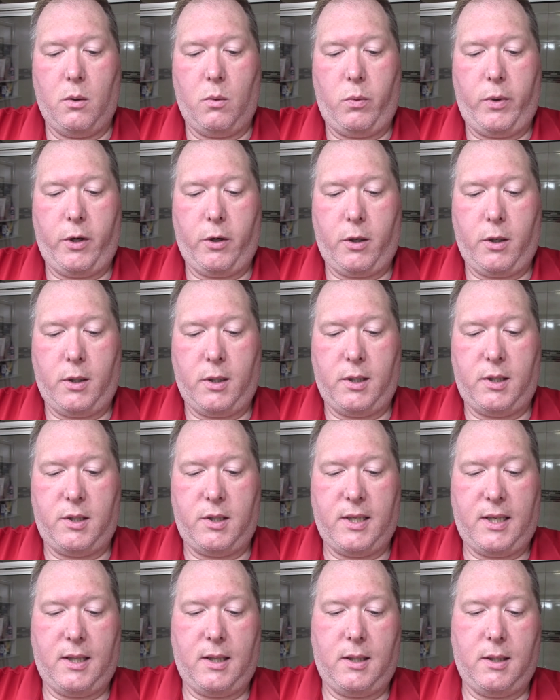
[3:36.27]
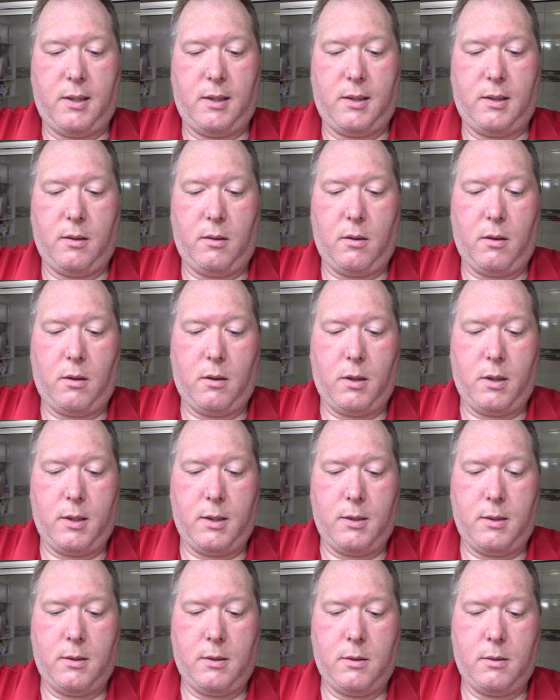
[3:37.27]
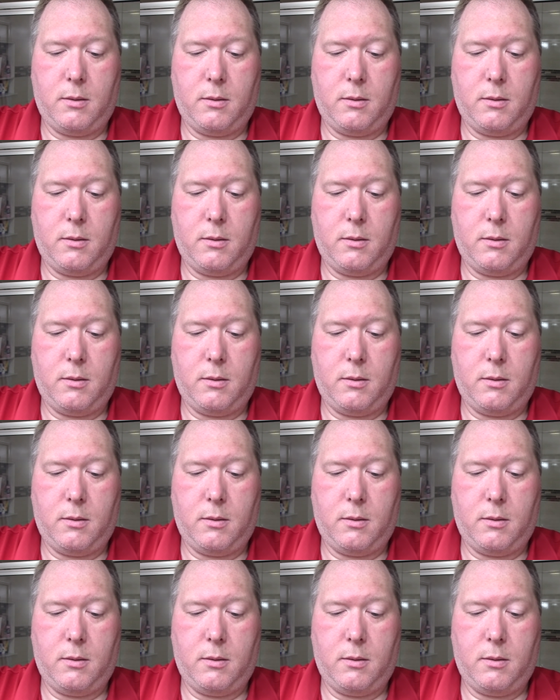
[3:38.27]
we are going to set this on.